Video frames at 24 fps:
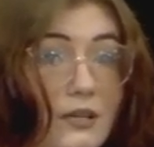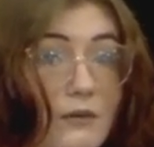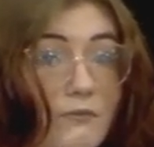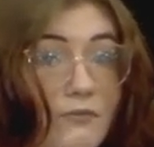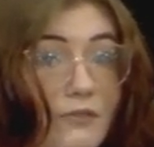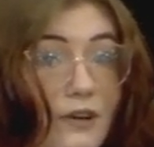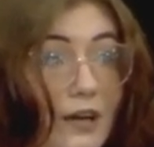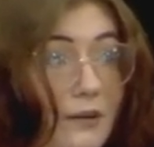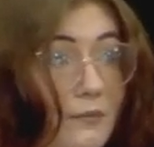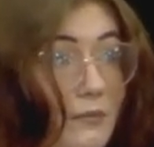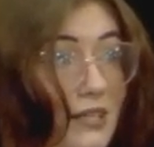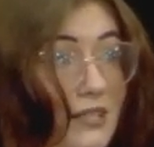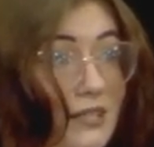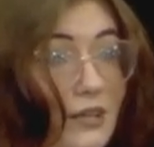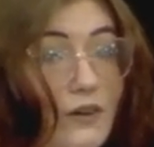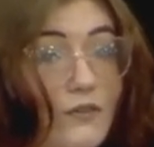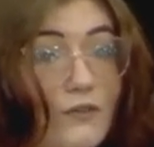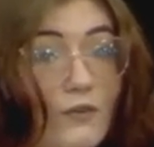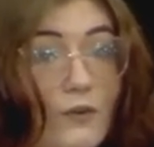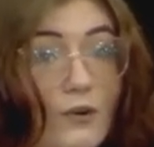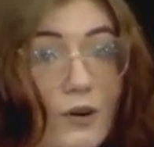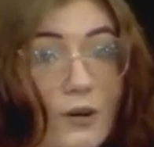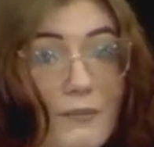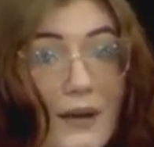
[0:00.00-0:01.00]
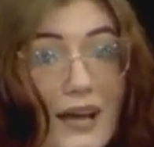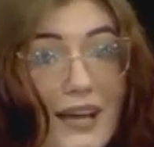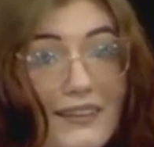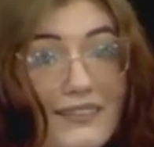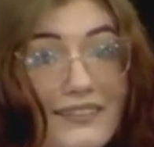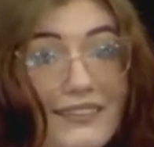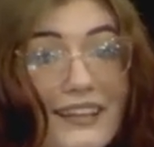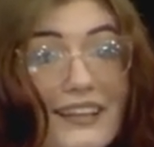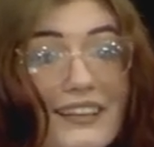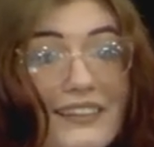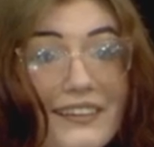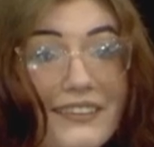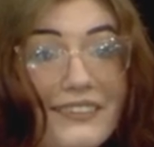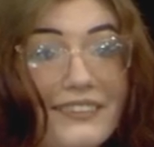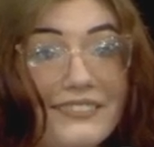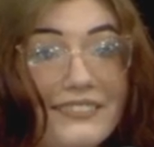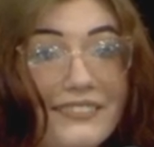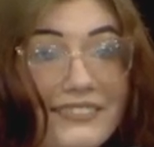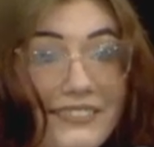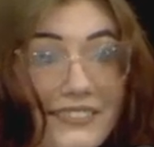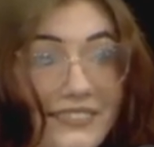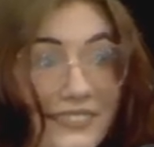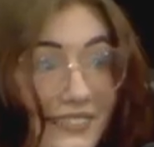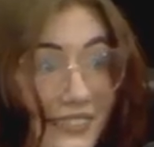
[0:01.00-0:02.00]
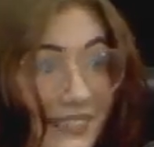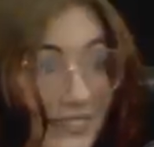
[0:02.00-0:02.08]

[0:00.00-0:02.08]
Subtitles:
please come find myself or Matt. Thank you.